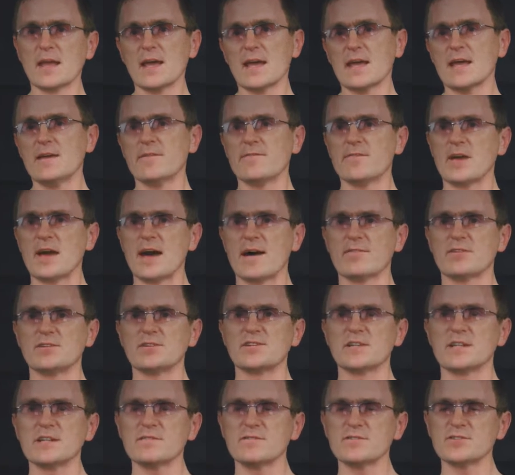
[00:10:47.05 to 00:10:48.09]
If you have a
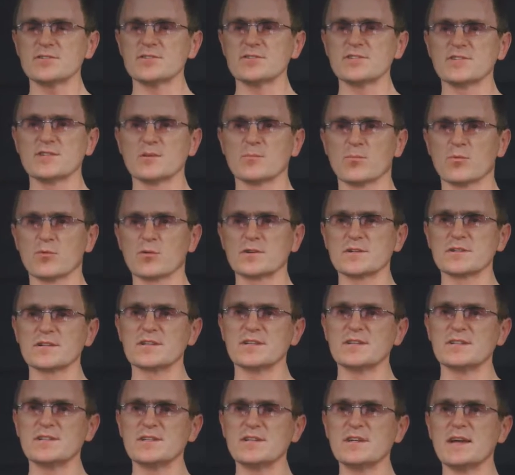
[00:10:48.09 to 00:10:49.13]
television
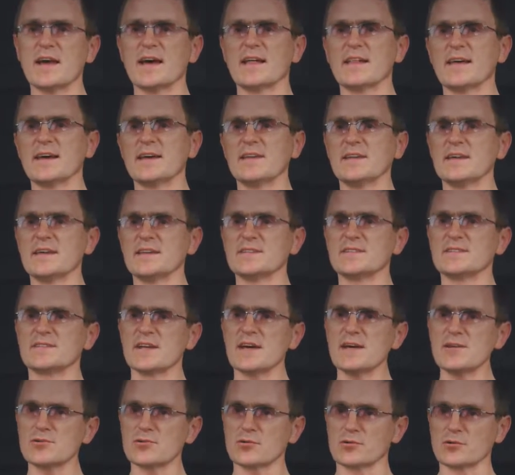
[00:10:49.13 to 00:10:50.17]
supporting DLNA
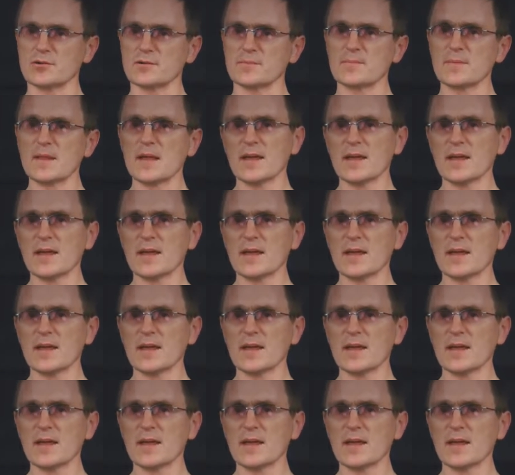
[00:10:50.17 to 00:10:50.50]
standard,